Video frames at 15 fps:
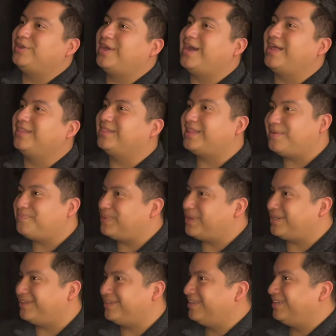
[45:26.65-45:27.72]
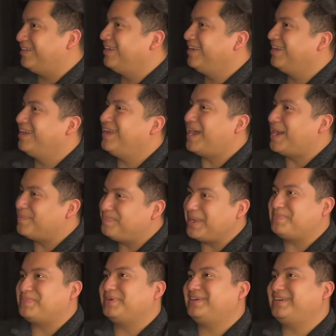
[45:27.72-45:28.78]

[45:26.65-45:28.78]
a lot better on paper.